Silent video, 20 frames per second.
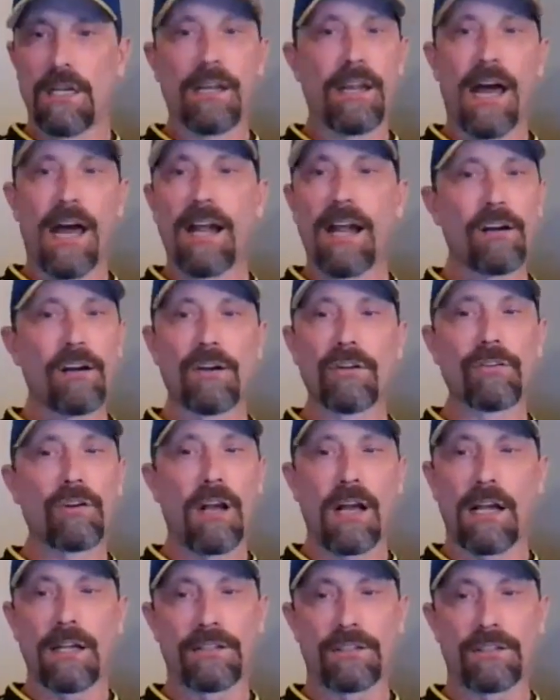Not Aaron
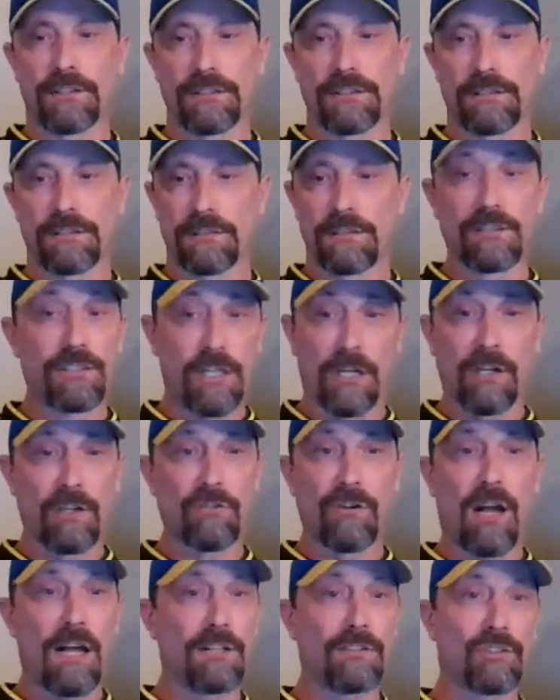Rodgers. Because Aaron
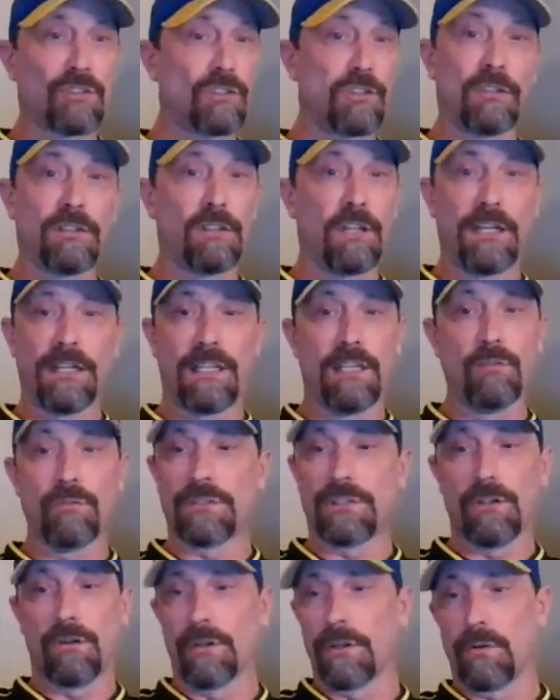Rodgers looked like he
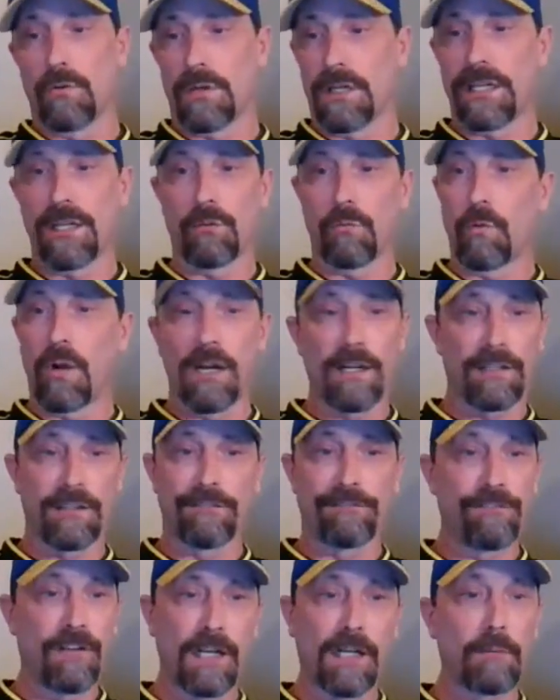was the only one that wanted to
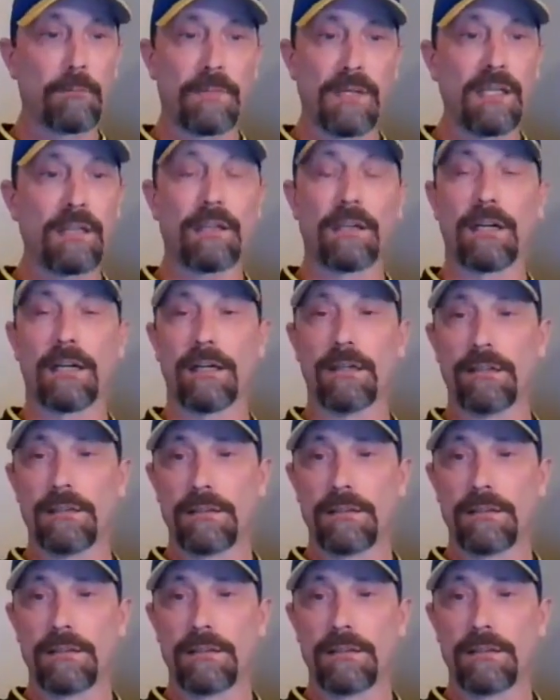fucking be there.